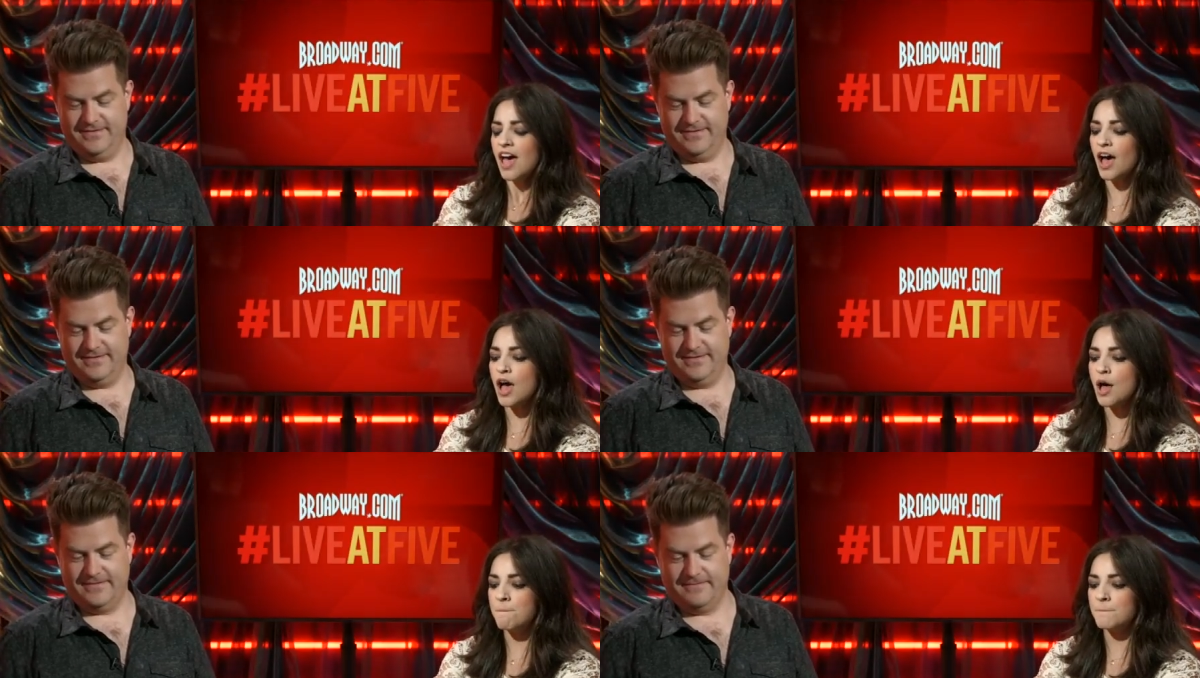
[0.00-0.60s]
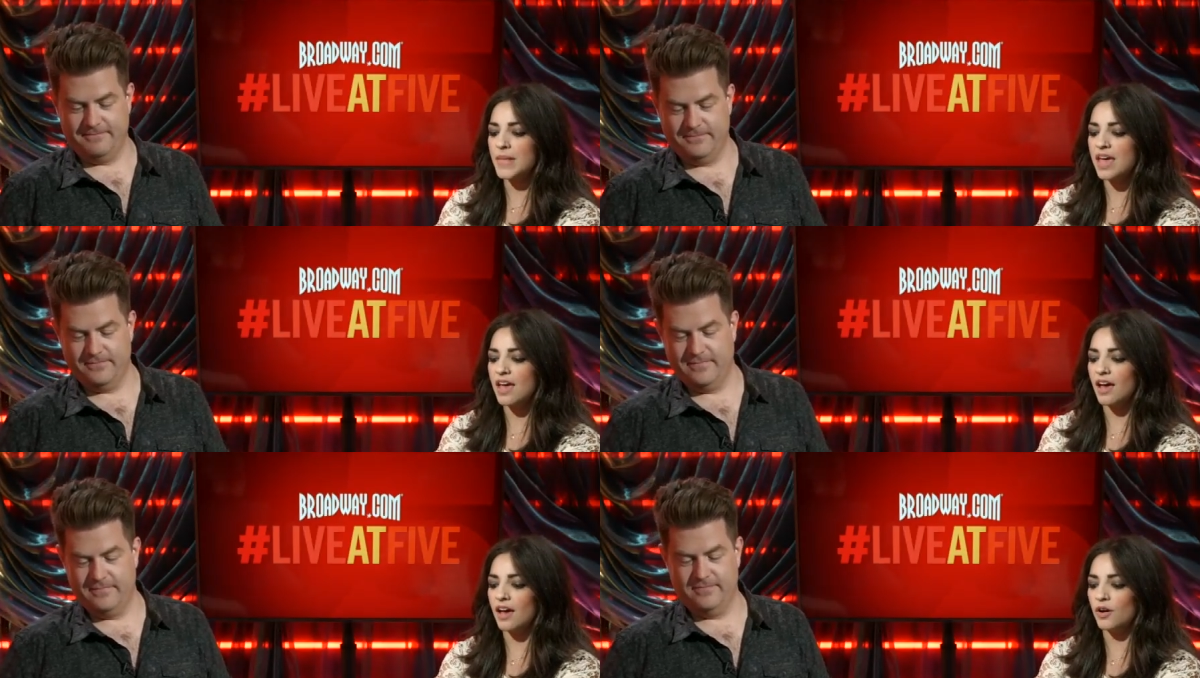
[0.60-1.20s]
Speaker 1: Um,
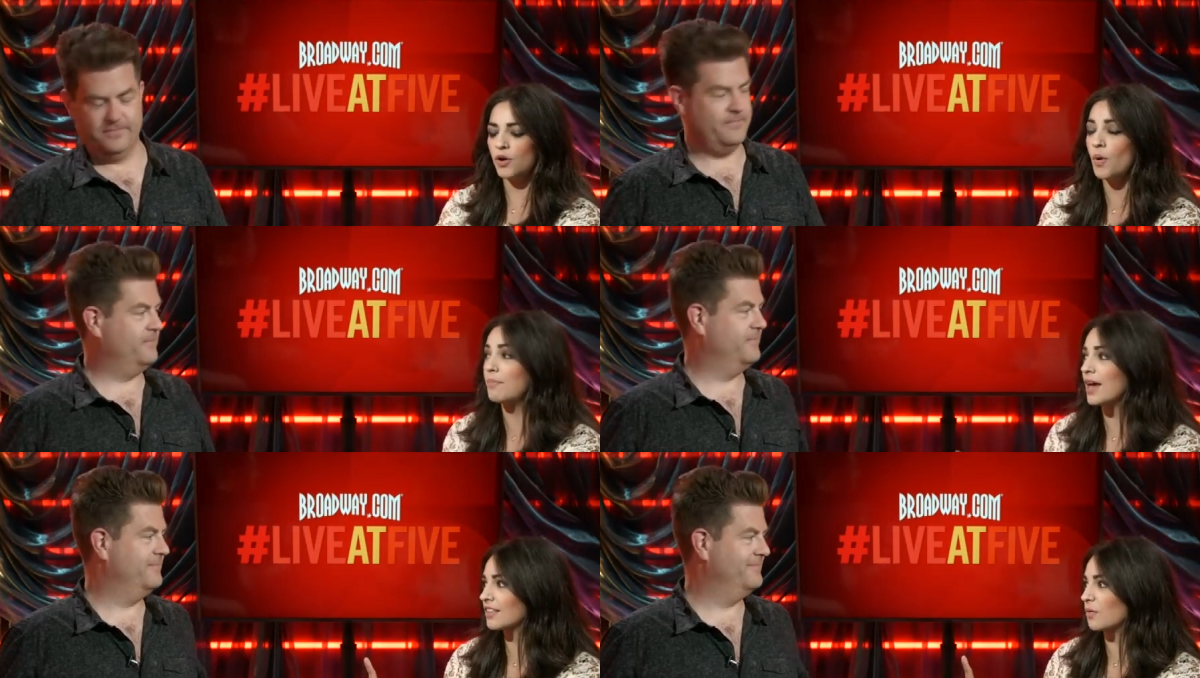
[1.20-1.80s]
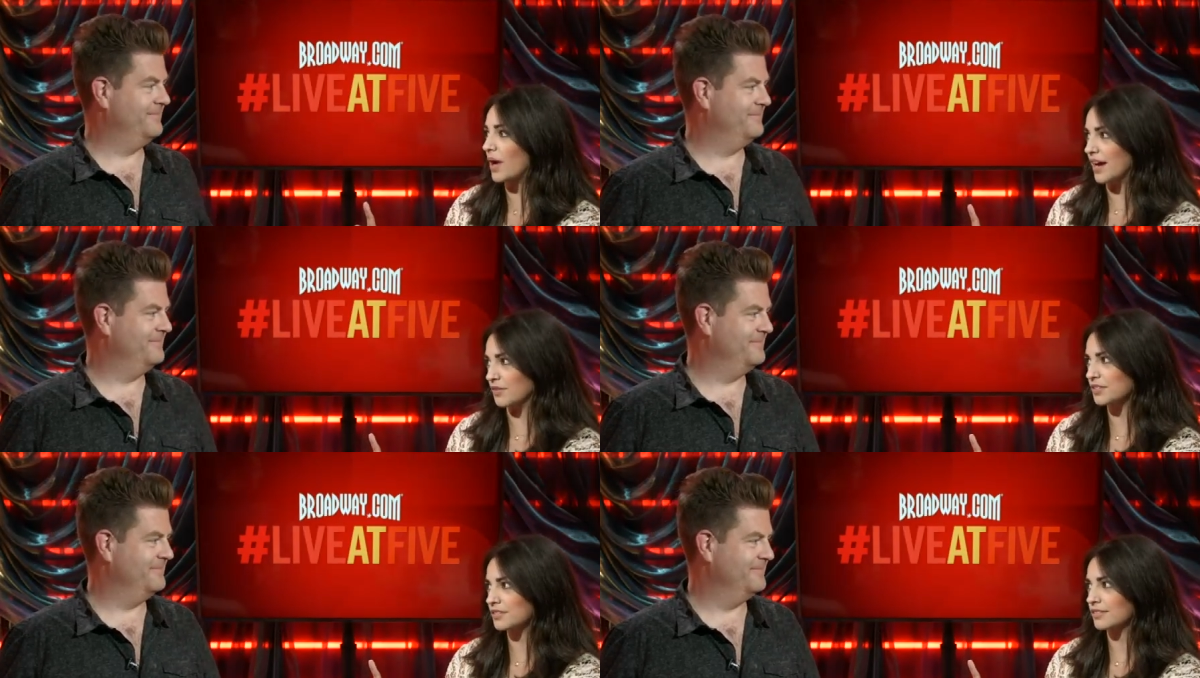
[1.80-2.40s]
who I met at the White
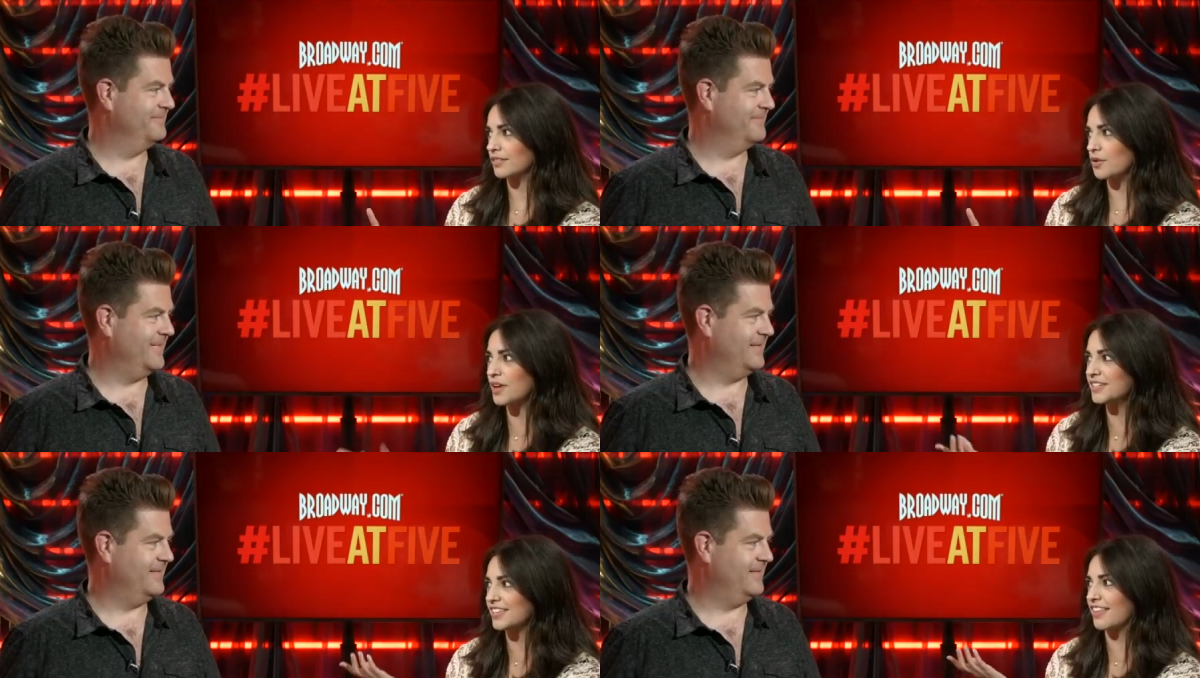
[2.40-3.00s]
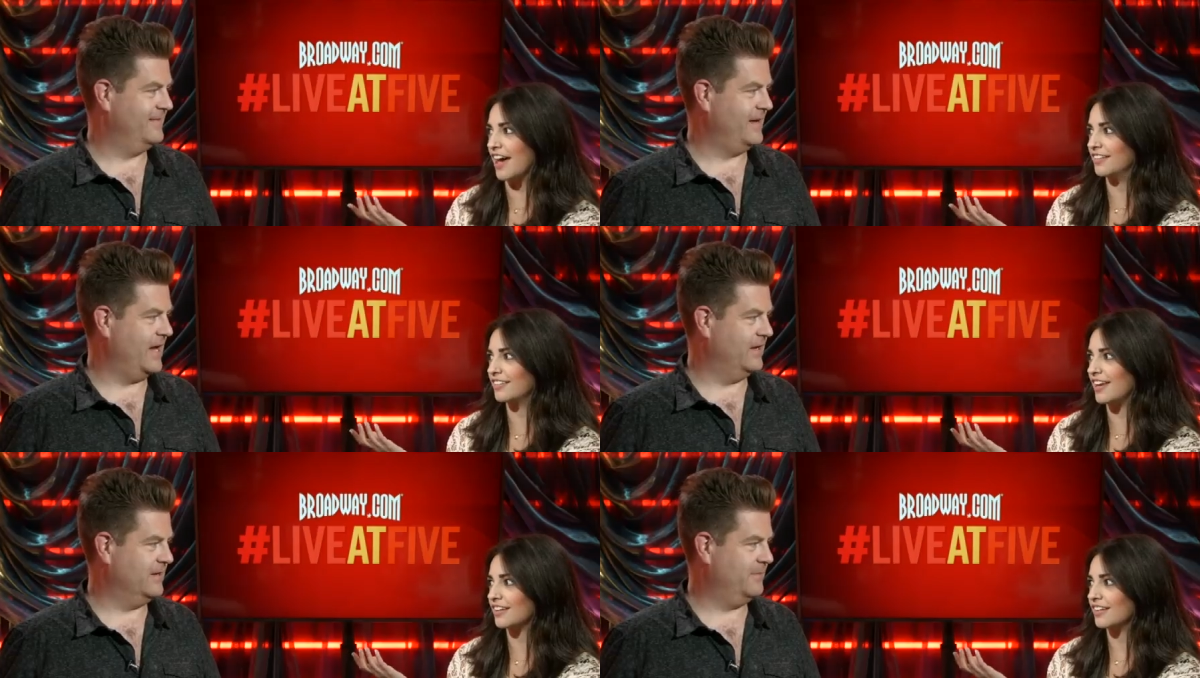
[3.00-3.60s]
House. Who can say that?
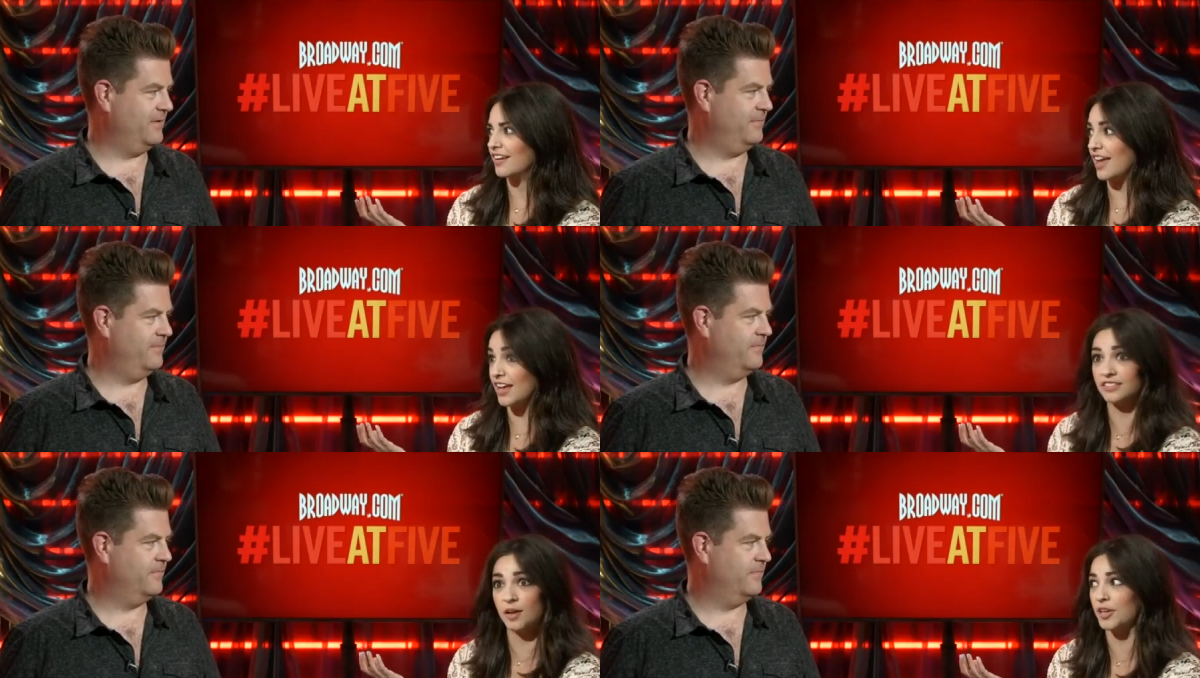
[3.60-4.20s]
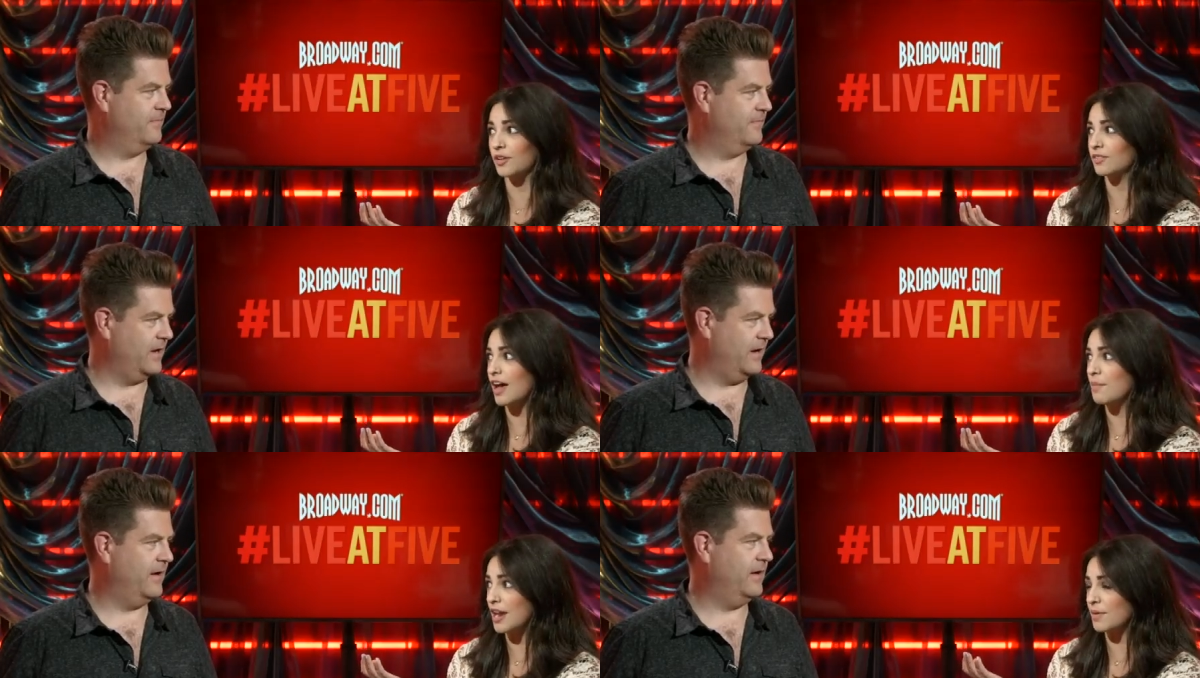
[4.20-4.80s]
ALW? Like, ALW.
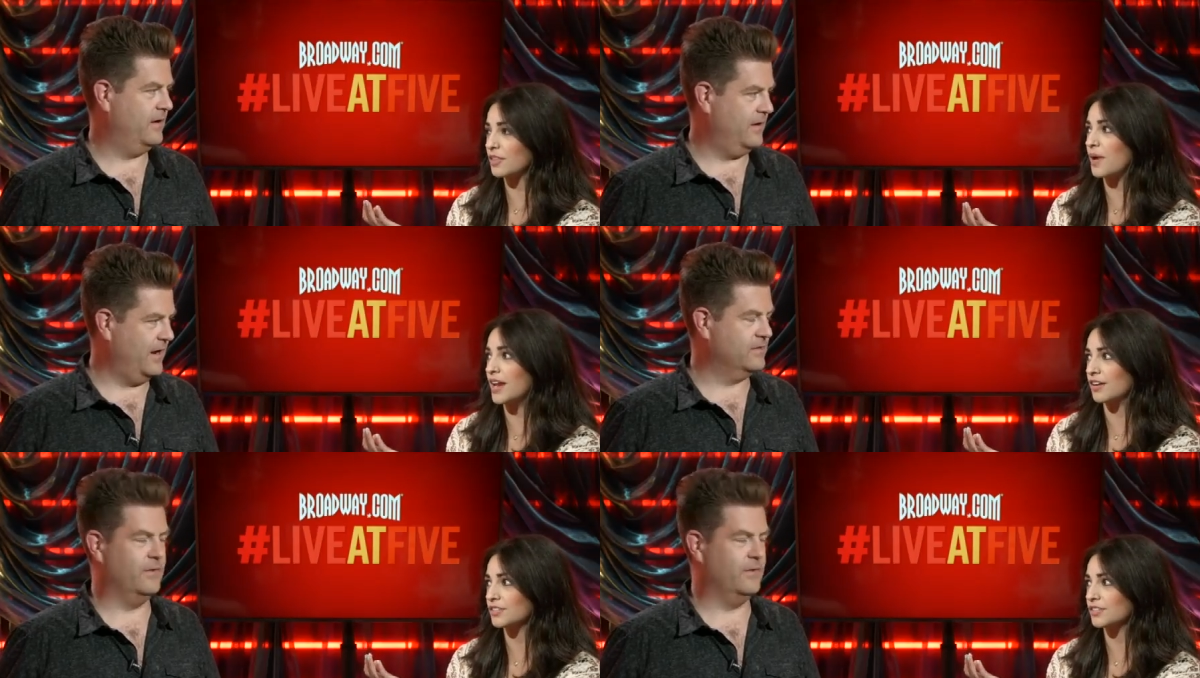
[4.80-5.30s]
Yeah. I met him at the White at House.